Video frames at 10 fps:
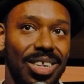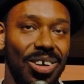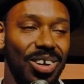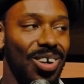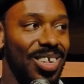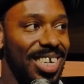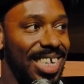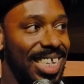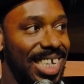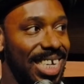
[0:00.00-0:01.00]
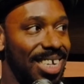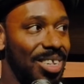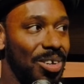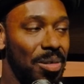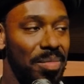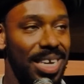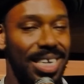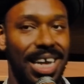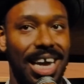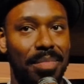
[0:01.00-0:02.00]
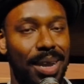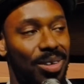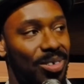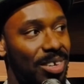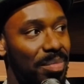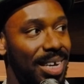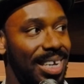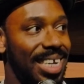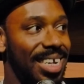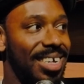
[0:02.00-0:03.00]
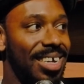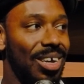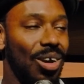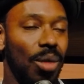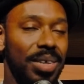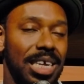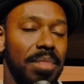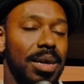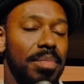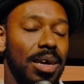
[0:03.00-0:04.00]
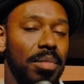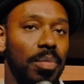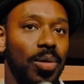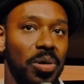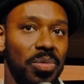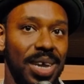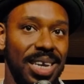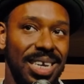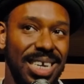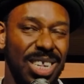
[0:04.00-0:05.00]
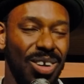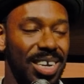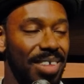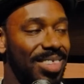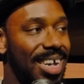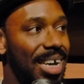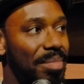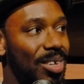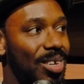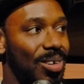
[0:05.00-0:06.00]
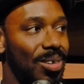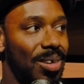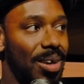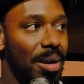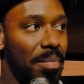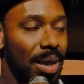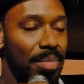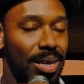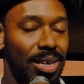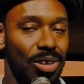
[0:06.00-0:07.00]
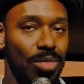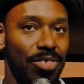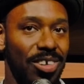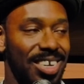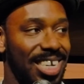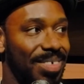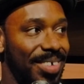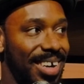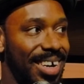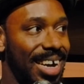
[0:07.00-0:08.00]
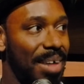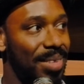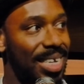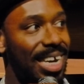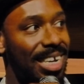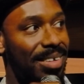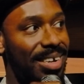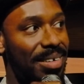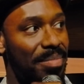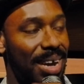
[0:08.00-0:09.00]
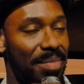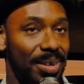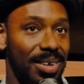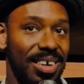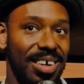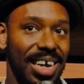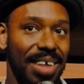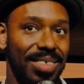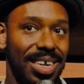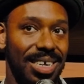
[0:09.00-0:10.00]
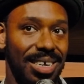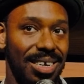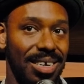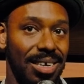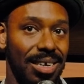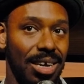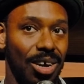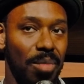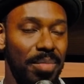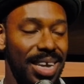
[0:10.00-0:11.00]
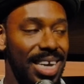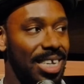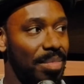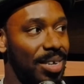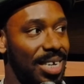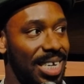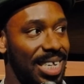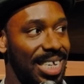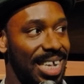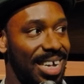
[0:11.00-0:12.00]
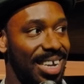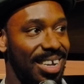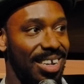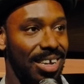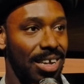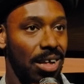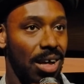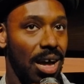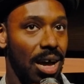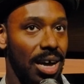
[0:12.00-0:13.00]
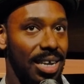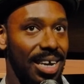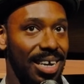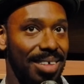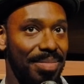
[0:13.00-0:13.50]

not a conscious decision to be a sideman or to be a leader. Obviously, there may become a point when there's not enough time to maybe do projects where I'm a sideman, but if there's a, a combination of musicians that I like